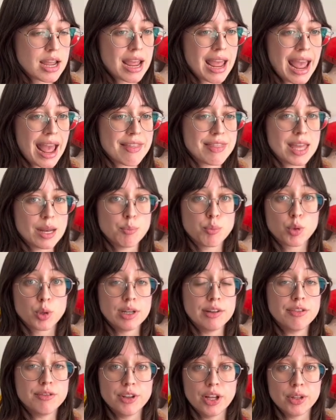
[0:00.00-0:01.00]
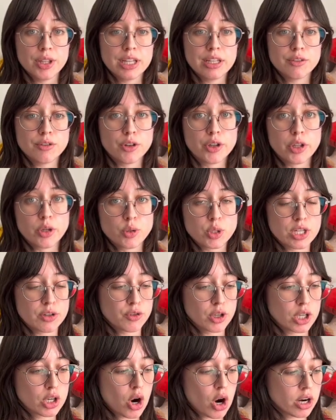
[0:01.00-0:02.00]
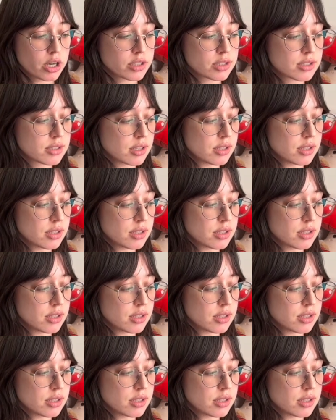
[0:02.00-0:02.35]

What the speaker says: and then pre-fill it for those different cards.